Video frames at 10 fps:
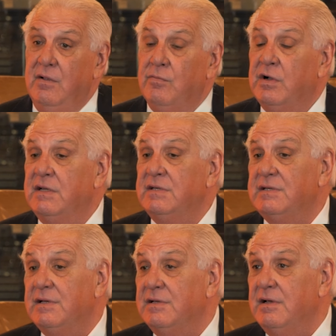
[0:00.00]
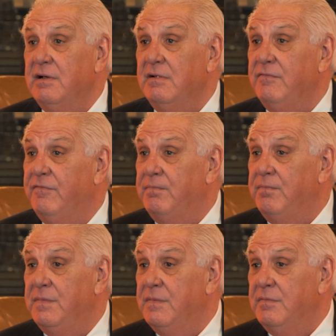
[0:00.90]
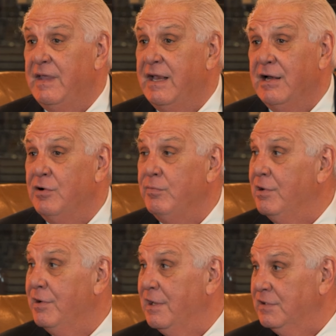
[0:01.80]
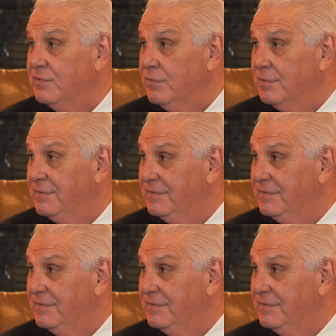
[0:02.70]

was they didn't go beyond high school.